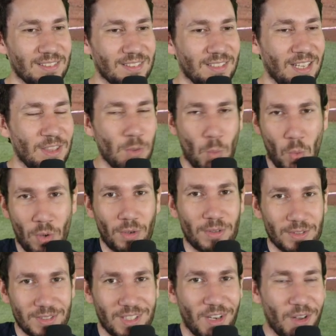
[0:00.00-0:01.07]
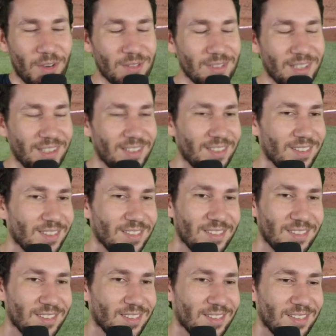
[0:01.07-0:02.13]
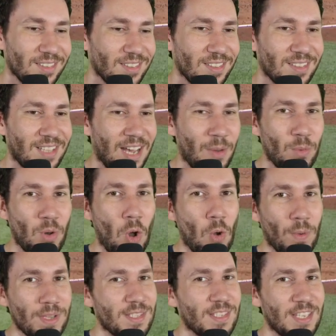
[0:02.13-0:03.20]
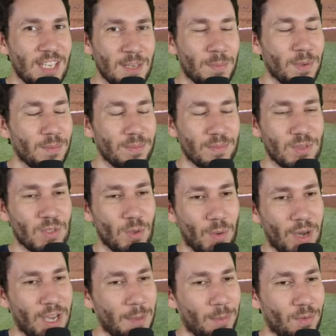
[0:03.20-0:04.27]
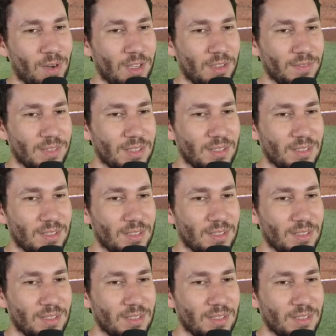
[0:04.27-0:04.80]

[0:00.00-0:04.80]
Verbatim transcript: in the world, you know, and that will always keep him so hyper-relevant.